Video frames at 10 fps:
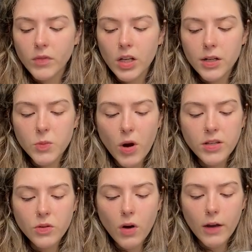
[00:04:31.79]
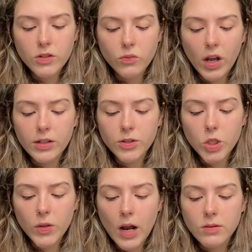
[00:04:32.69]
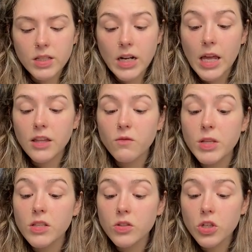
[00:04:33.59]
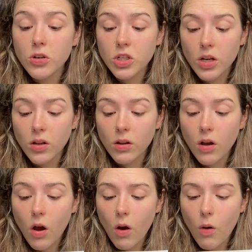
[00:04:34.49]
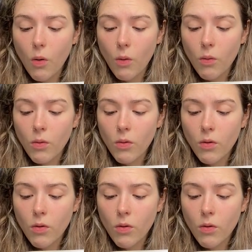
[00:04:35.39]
An express arrived at Randalls to announce the death of Mrs. Churchill. Oh.